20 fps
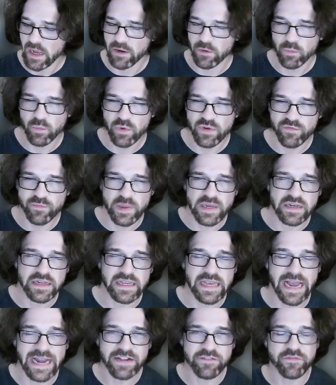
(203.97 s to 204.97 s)
We've been
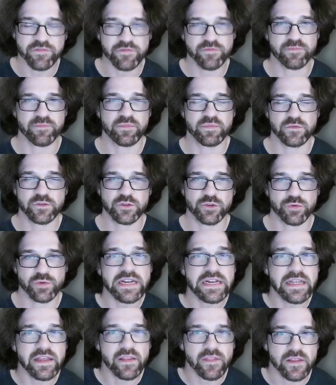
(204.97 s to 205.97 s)
kind of
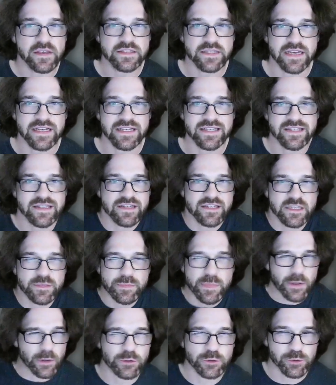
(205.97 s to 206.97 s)
treating this as the
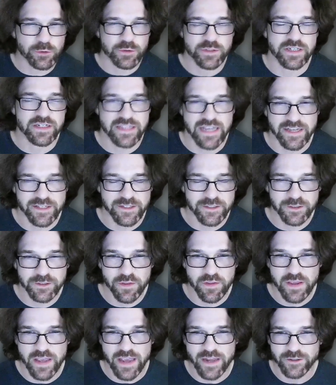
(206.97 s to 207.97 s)
spiritual successor to
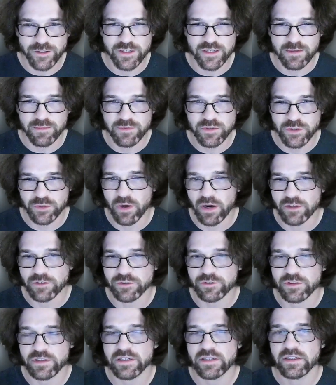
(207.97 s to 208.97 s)
the HSM
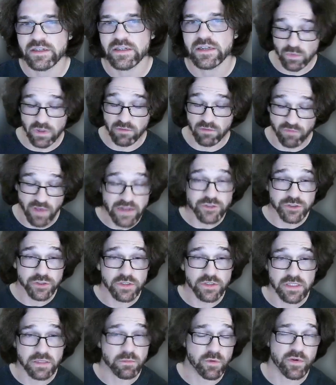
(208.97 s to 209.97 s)
200.
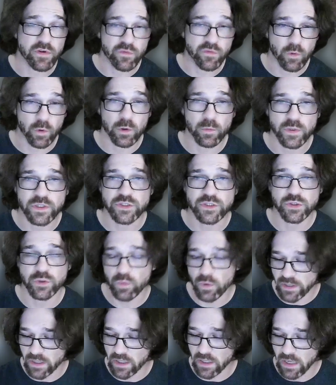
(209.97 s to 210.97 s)
Eventually, moving forward, we do
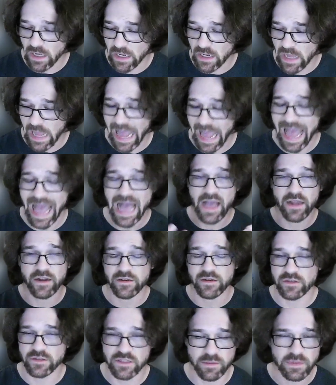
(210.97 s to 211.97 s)
want to
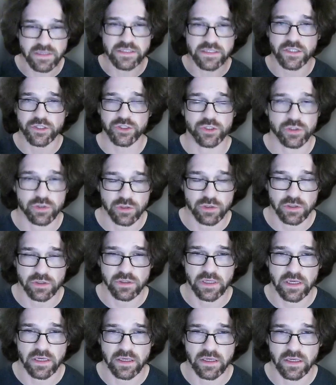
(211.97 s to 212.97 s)
add some additional
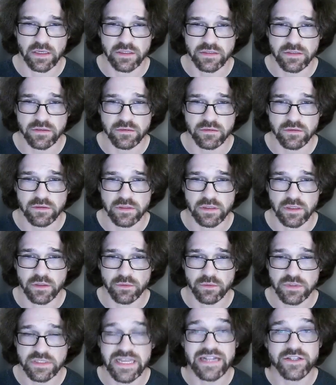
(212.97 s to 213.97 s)

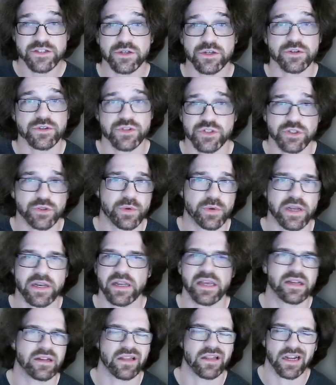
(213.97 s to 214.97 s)
sensors to it
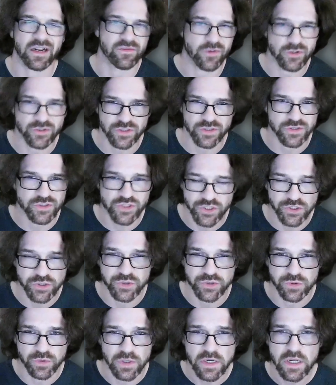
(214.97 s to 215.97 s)
in like a version
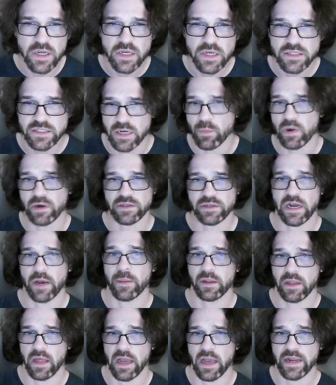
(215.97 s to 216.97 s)
2 somewhere down
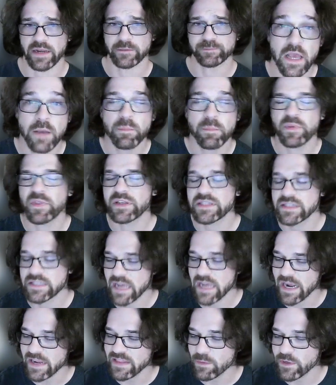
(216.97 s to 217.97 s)
the line. But the
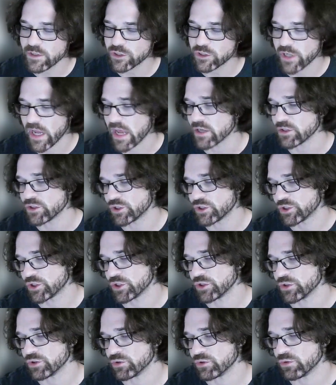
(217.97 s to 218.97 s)
design that we changed
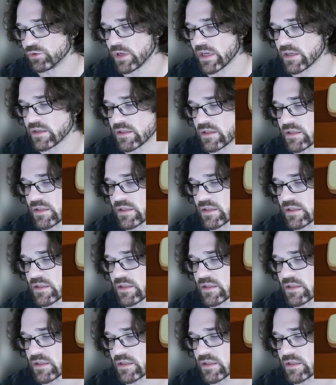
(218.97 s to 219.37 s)
to is